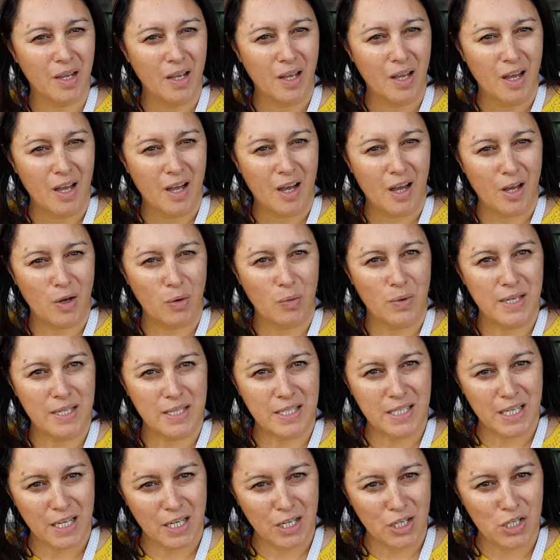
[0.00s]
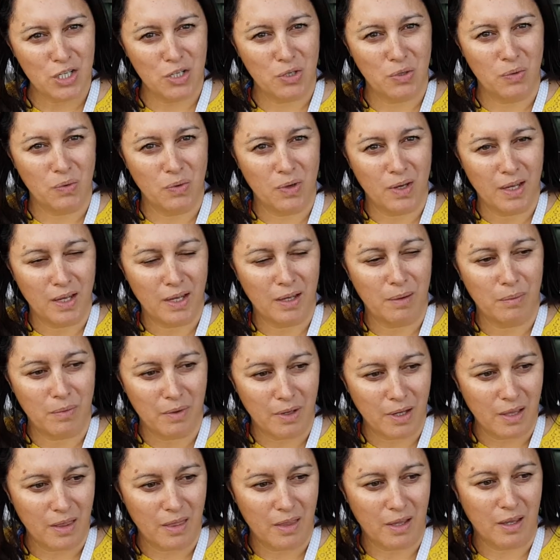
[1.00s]
Mm-hmm. I always tend to,
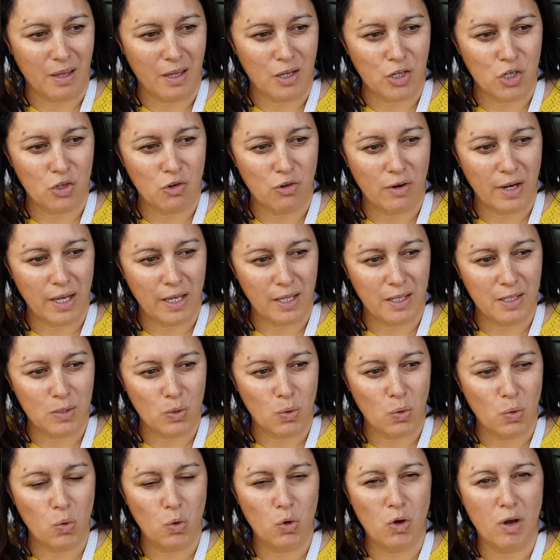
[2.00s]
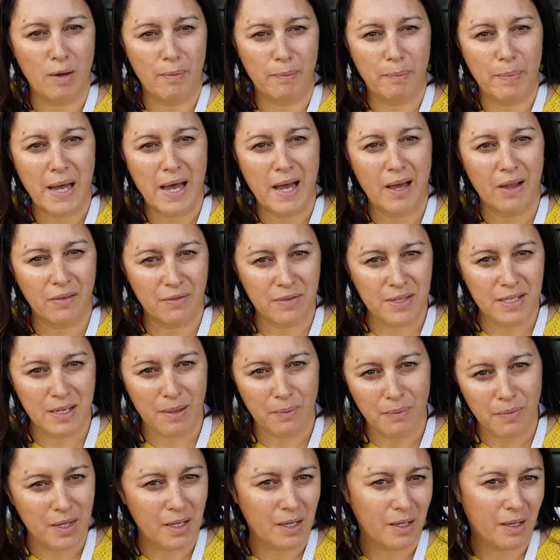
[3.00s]
I think, attract, or I'm part of
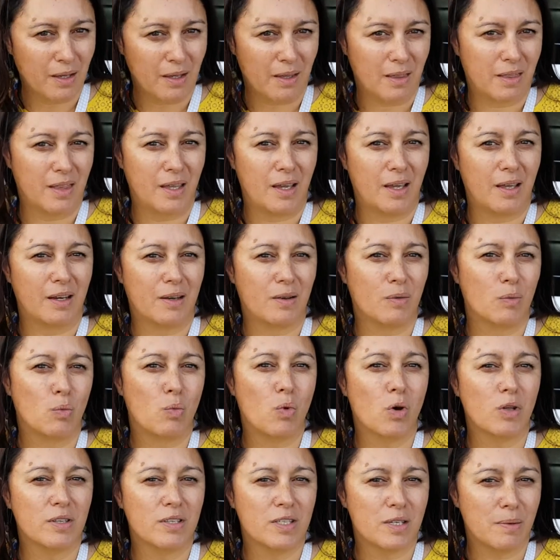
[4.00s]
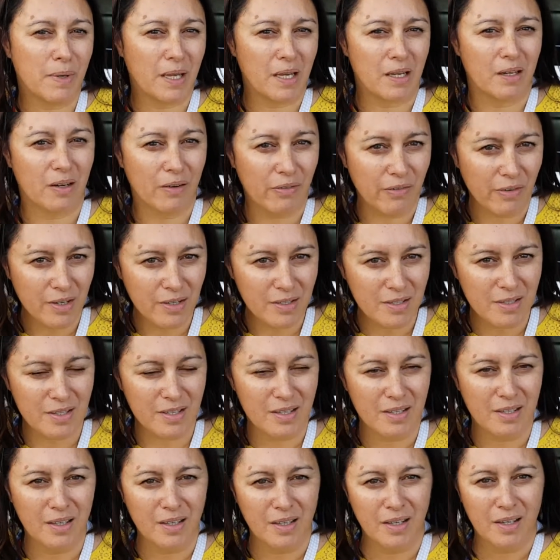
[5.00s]
something that wants to make a difference.